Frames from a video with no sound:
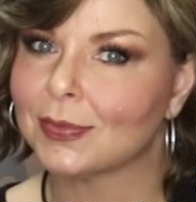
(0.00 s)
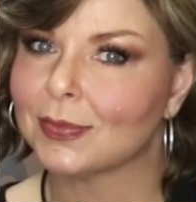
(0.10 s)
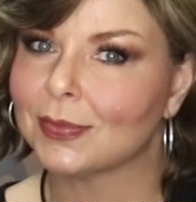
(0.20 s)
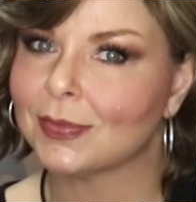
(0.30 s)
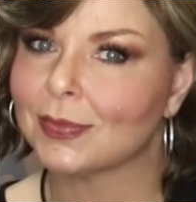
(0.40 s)

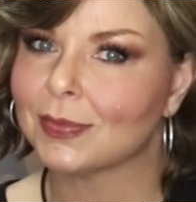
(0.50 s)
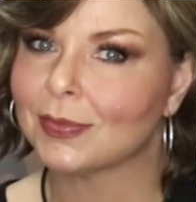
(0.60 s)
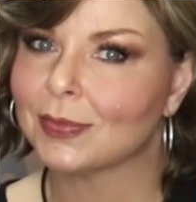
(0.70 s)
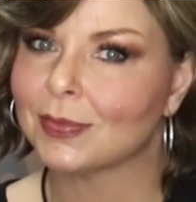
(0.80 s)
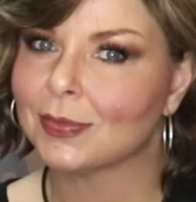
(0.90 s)

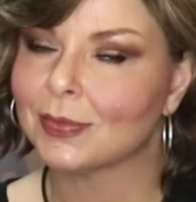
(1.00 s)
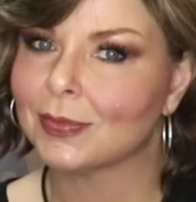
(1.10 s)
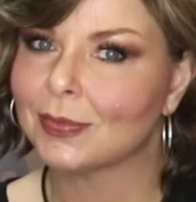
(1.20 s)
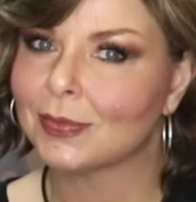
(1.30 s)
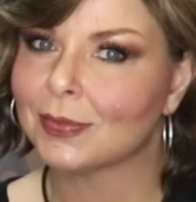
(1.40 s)

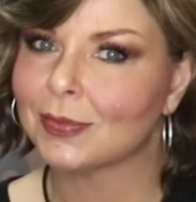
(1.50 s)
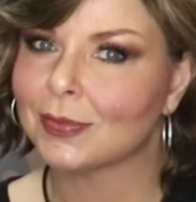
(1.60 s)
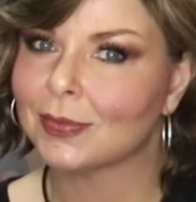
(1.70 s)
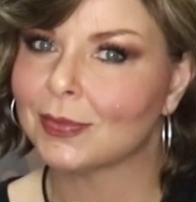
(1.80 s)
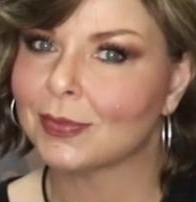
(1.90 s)

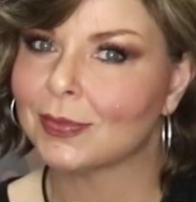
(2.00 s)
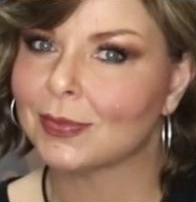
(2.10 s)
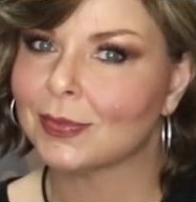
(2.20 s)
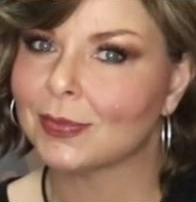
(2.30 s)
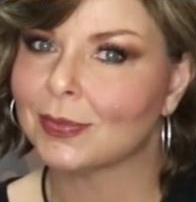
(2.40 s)

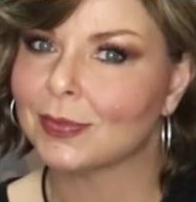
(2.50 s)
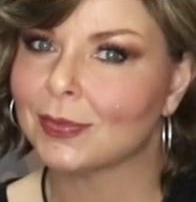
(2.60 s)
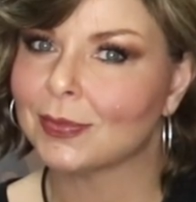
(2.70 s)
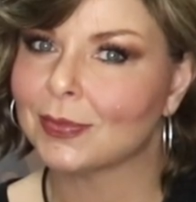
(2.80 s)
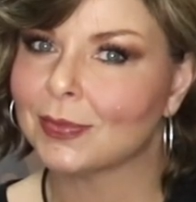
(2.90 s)

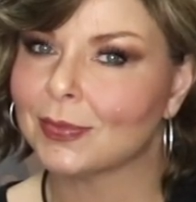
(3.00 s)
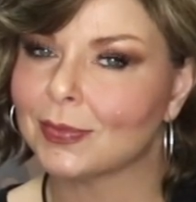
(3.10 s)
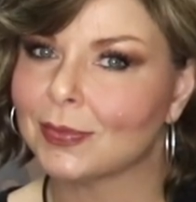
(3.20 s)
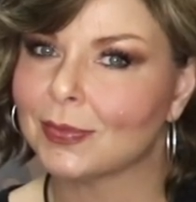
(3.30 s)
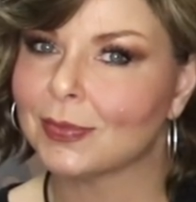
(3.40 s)
The person shown says nothing.